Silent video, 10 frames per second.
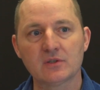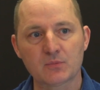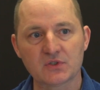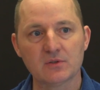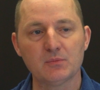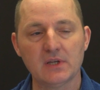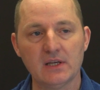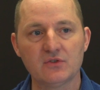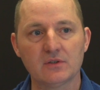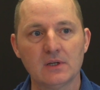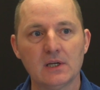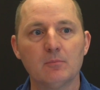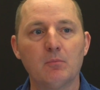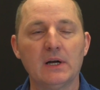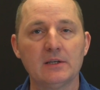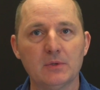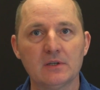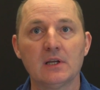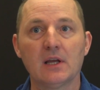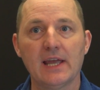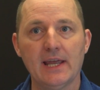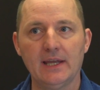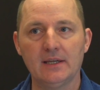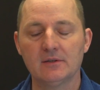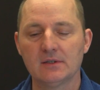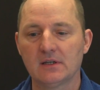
in precipitation might have been a